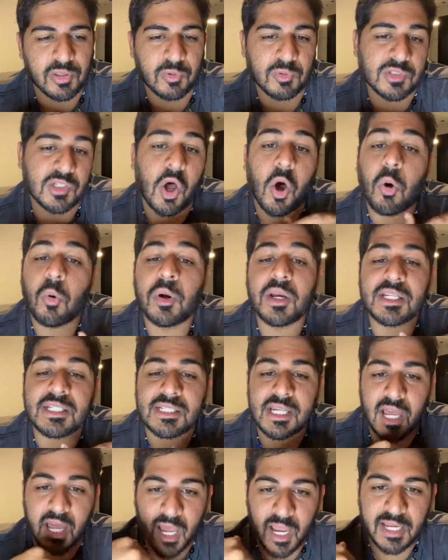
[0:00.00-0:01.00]
there was
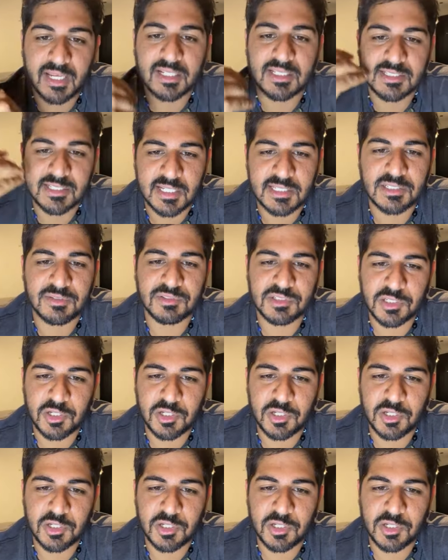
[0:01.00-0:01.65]
always a heightened sense of